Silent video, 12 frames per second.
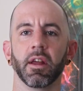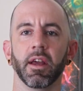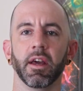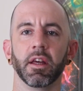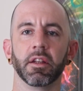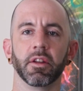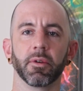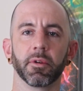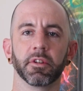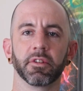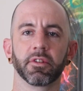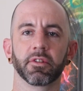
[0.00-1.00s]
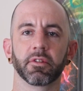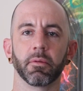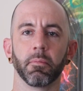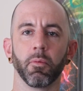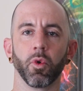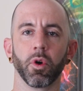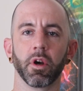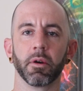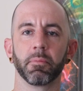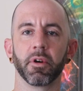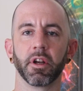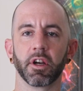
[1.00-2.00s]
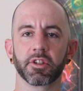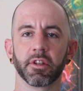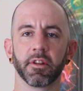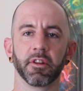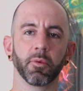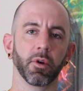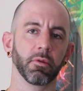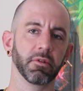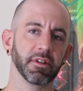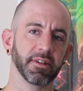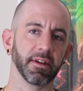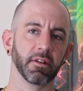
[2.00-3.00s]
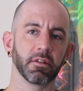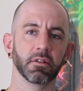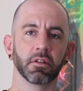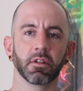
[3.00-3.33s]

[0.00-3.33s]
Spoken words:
and there was more production than there were retail,